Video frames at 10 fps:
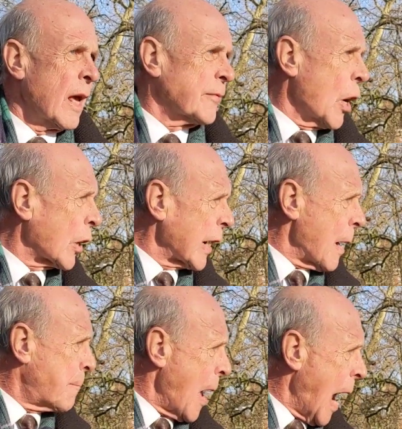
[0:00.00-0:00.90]
If you're going
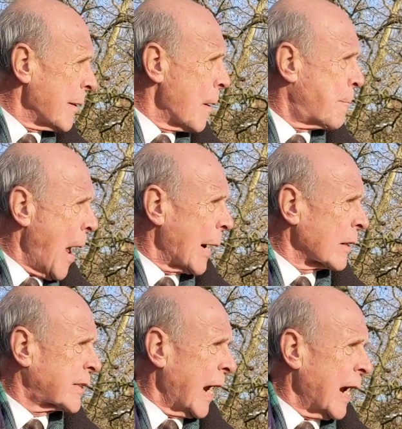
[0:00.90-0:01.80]
to pay the
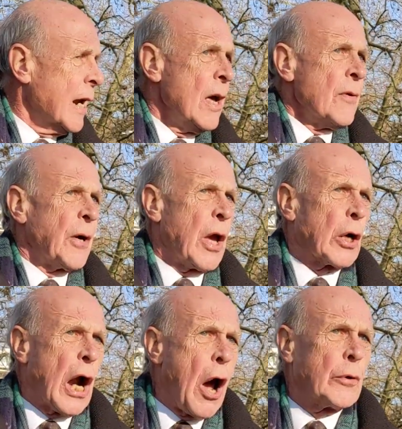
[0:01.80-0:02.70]
penalty for
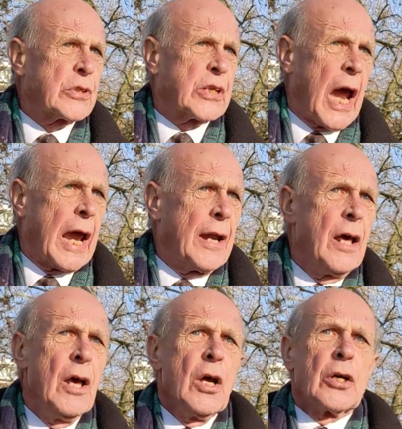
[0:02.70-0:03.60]
your own sin,